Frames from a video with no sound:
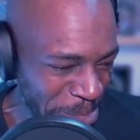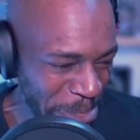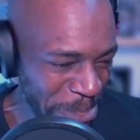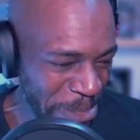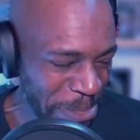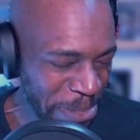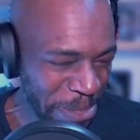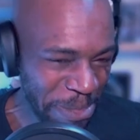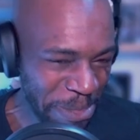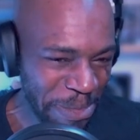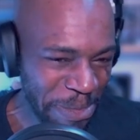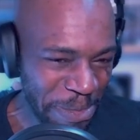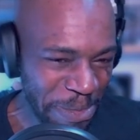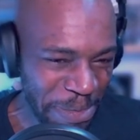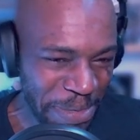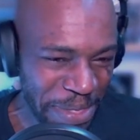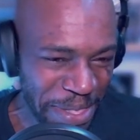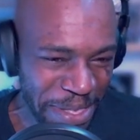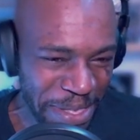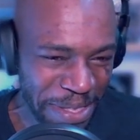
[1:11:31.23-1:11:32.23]
I'm
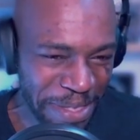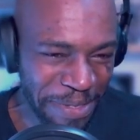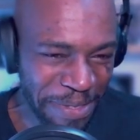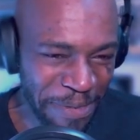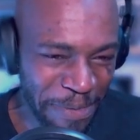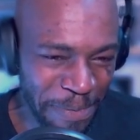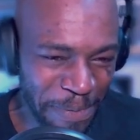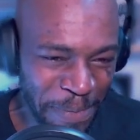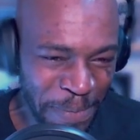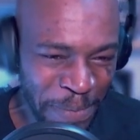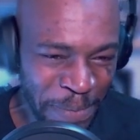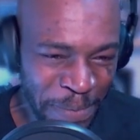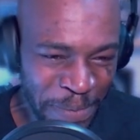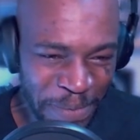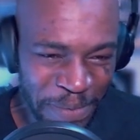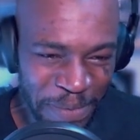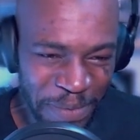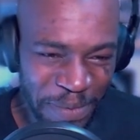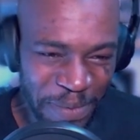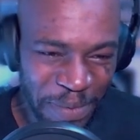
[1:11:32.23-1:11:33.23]
like if someone
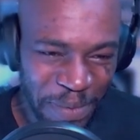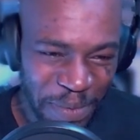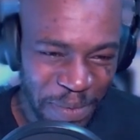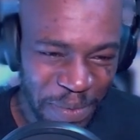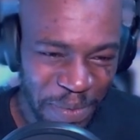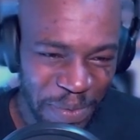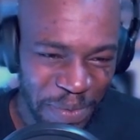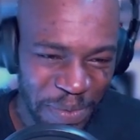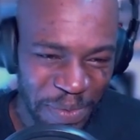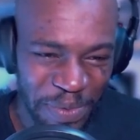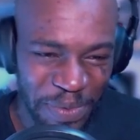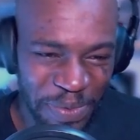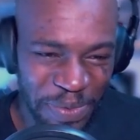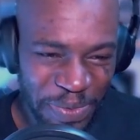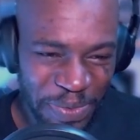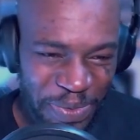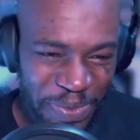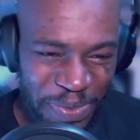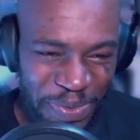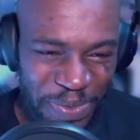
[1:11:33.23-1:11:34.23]
okay, here,
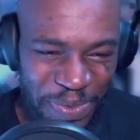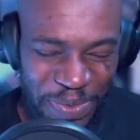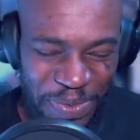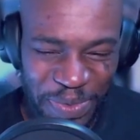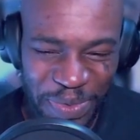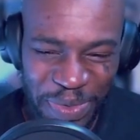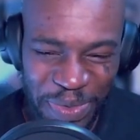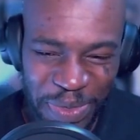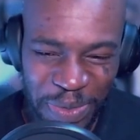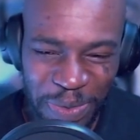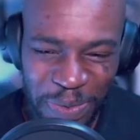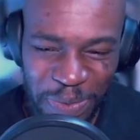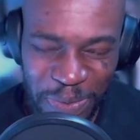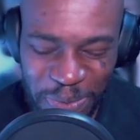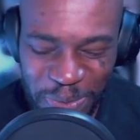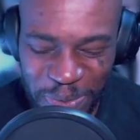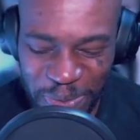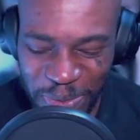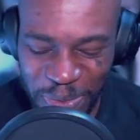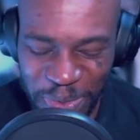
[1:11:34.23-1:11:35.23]
let me give you a
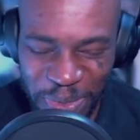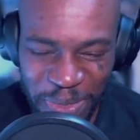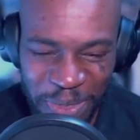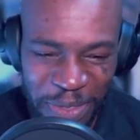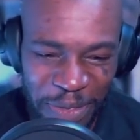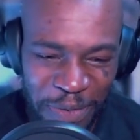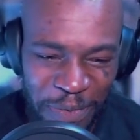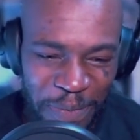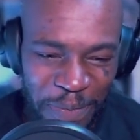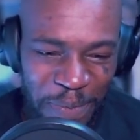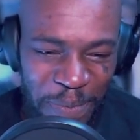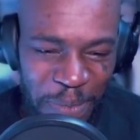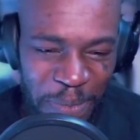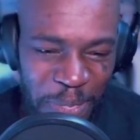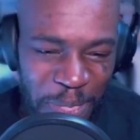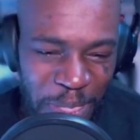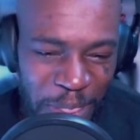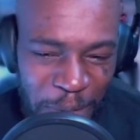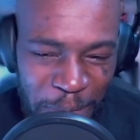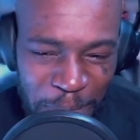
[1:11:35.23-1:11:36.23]
situation and you
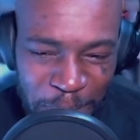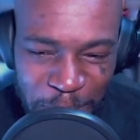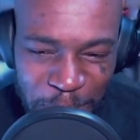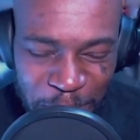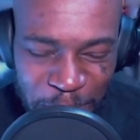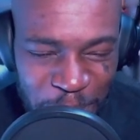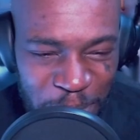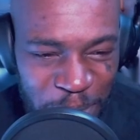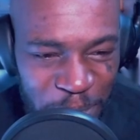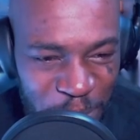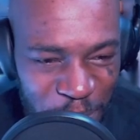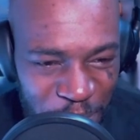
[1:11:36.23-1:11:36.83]
need to answer it.